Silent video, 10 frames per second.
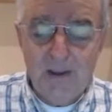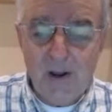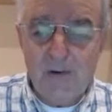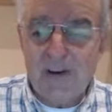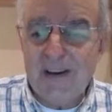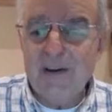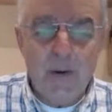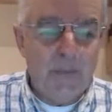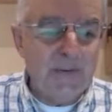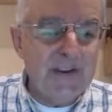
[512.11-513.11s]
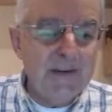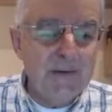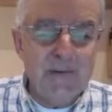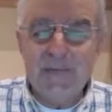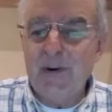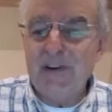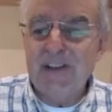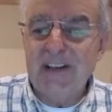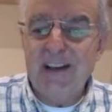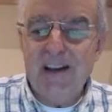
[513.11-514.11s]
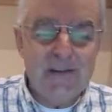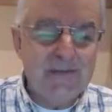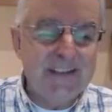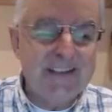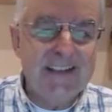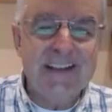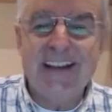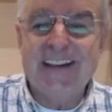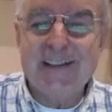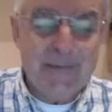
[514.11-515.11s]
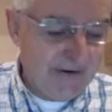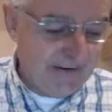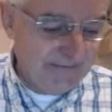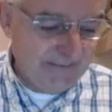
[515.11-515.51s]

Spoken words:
Okay, well, thank you all for watching. Hopefully see you again tomorrow.